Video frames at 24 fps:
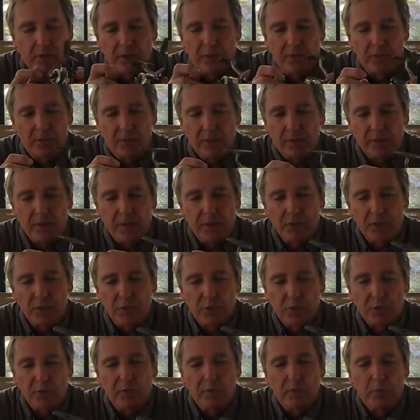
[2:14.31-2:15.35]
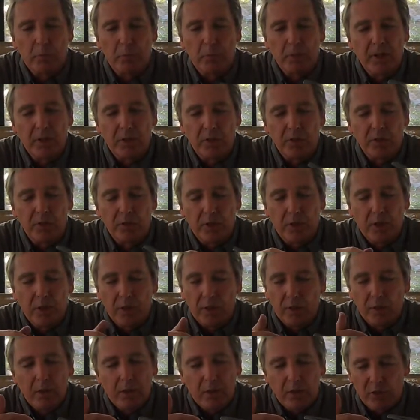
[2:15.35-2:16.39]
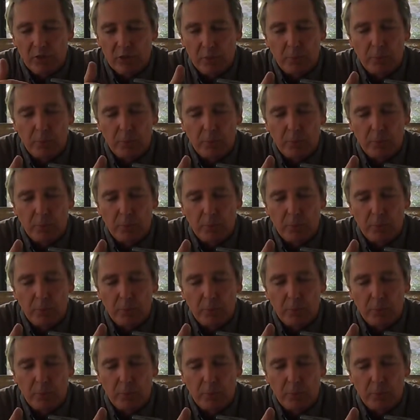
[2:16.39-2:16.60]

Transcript: That's the nature of the beast, is